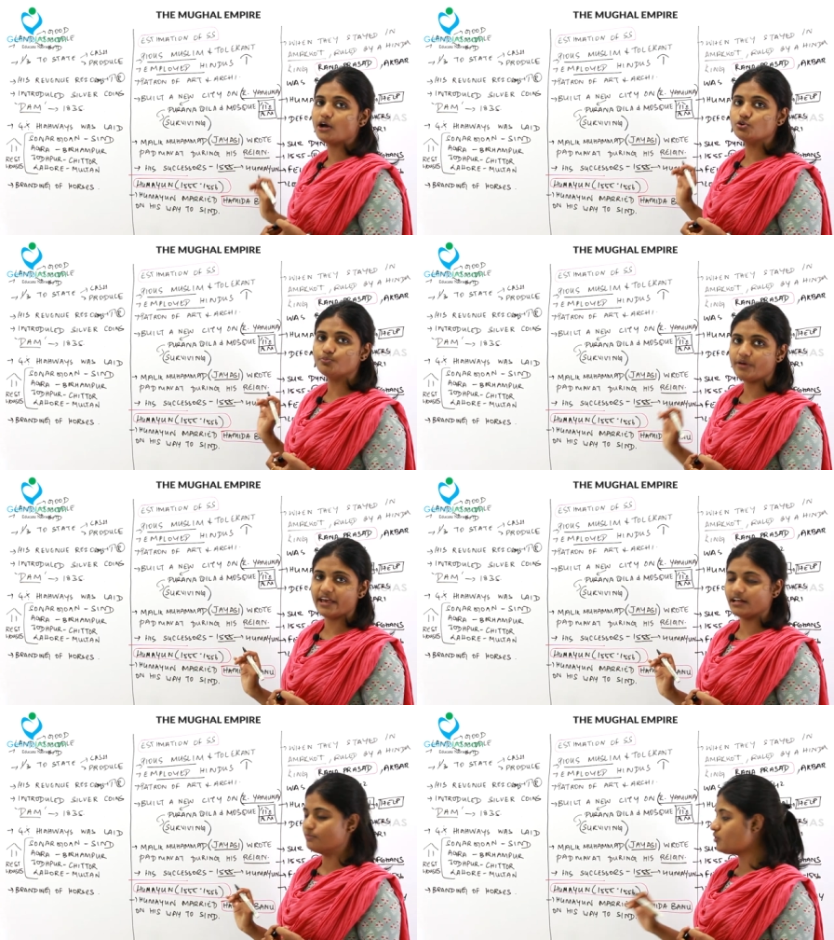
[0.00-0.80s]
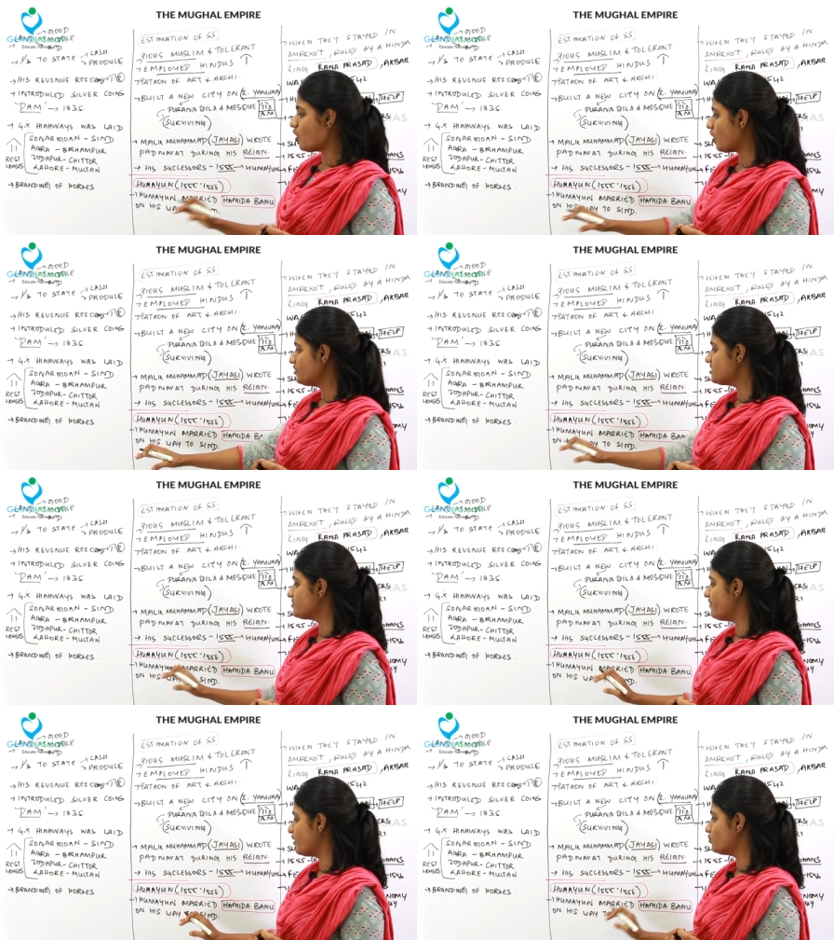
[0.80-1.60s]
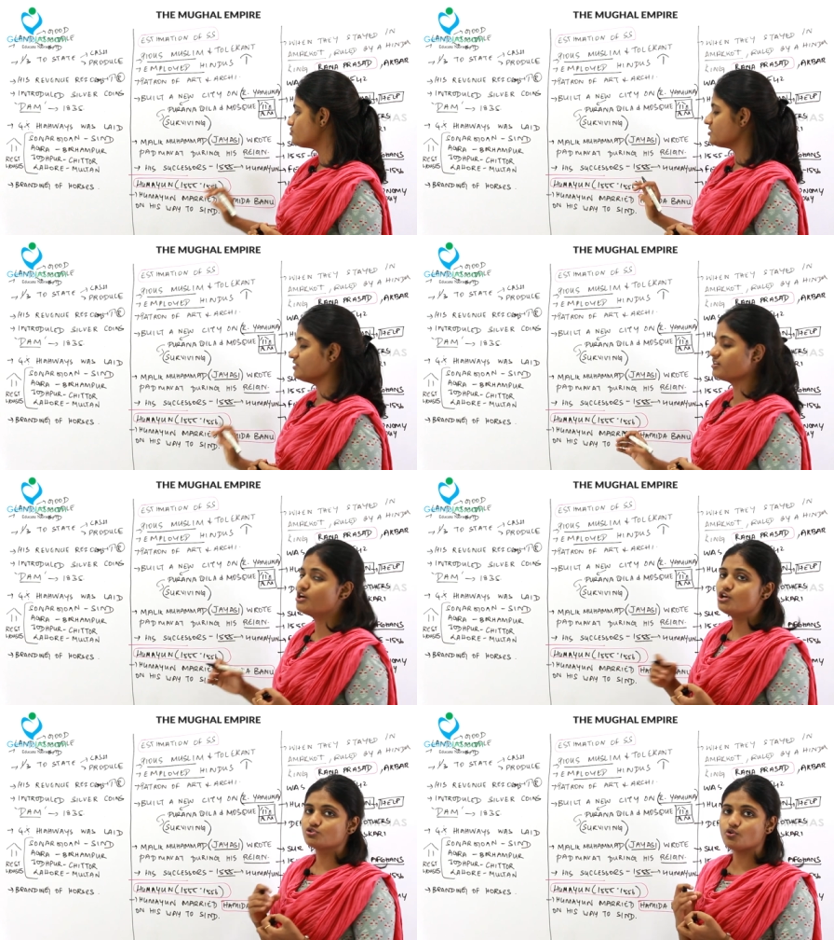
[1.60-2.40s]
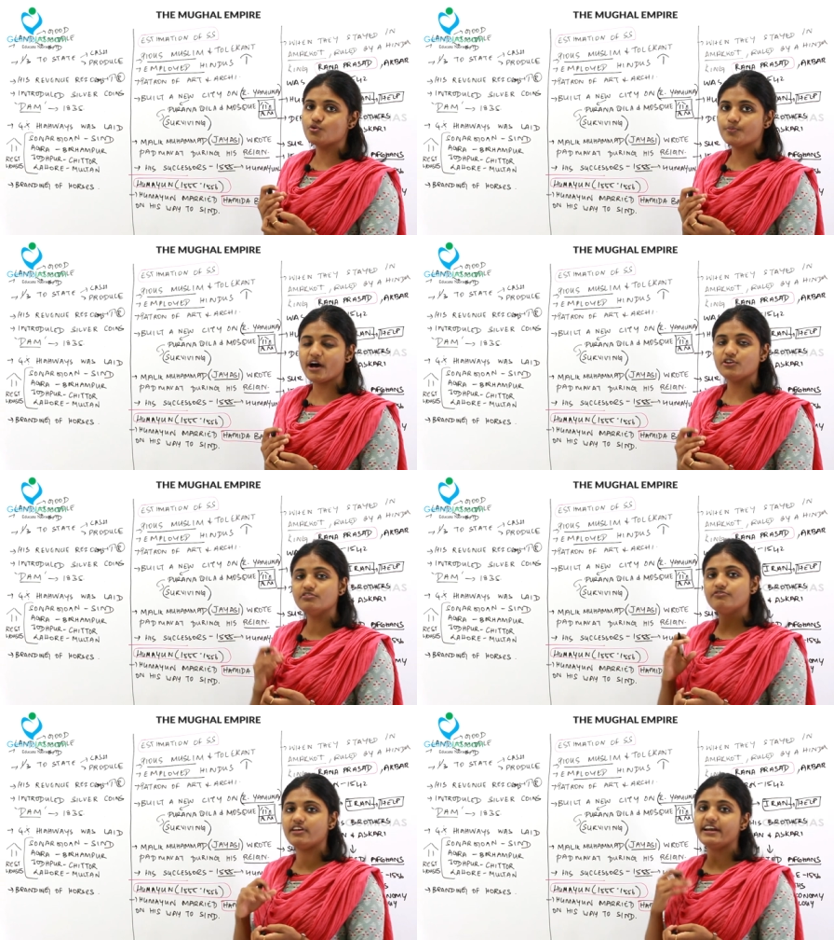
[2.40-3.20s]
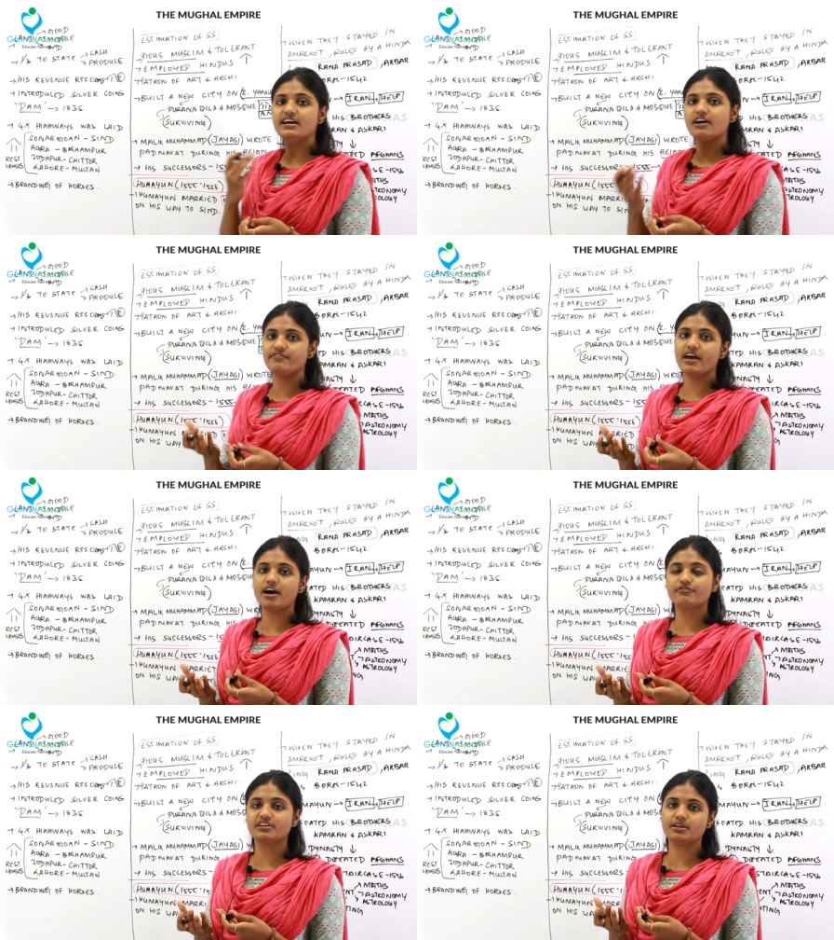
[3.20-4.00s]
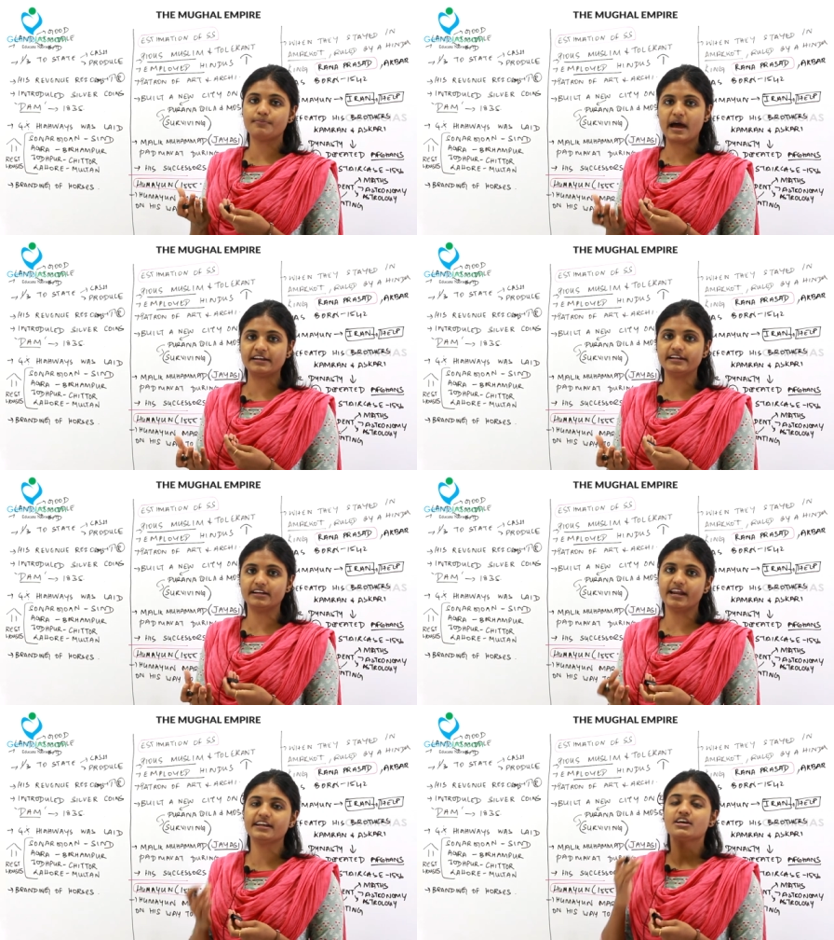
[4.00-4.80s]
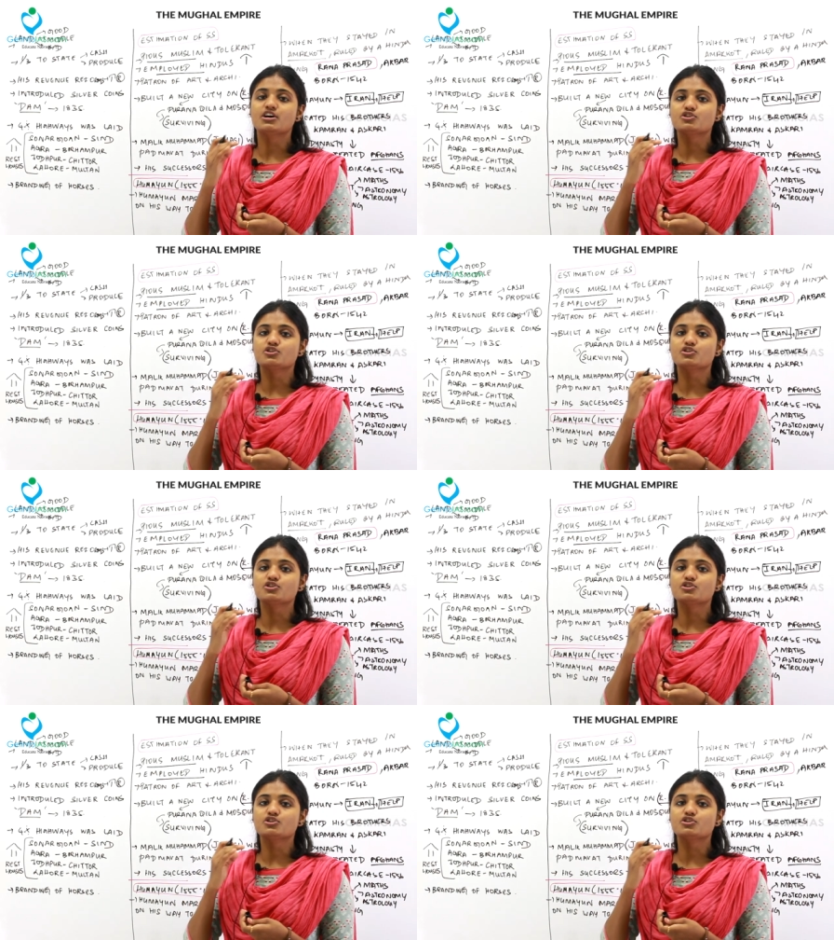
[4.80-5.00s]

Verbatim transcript: Banu Begum on his way to Sindh. So Humayun fled away after the battle, right?